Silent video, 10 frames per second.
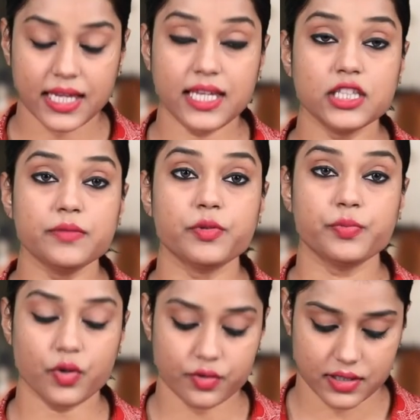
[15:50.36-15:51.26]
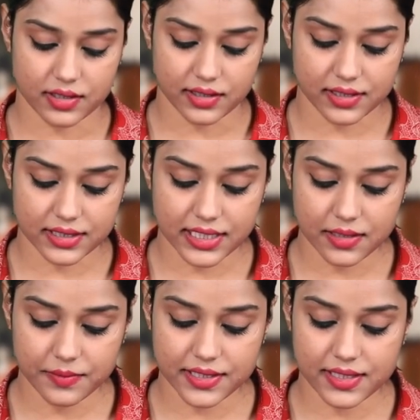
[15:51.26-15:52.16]
In the Proposal, the
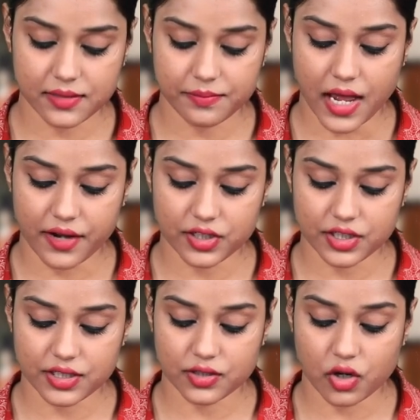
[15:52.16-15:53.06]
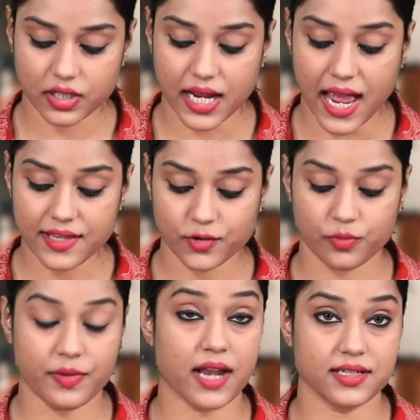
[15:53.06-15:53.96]
theme is that marriage is not as
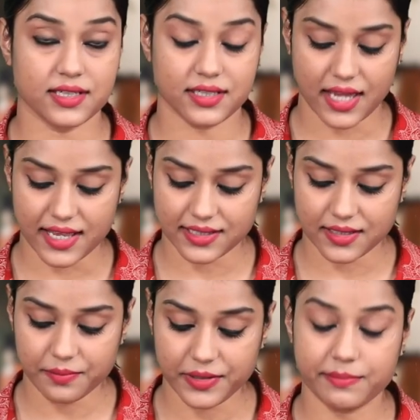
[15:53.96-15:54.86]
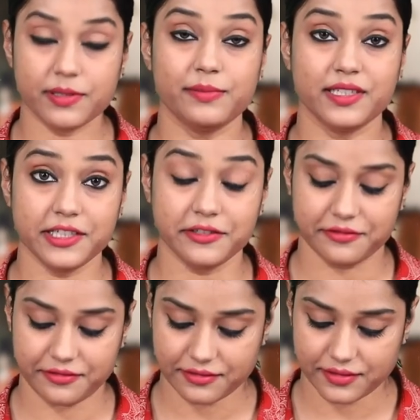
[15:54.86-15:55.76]
romantic as some people believe.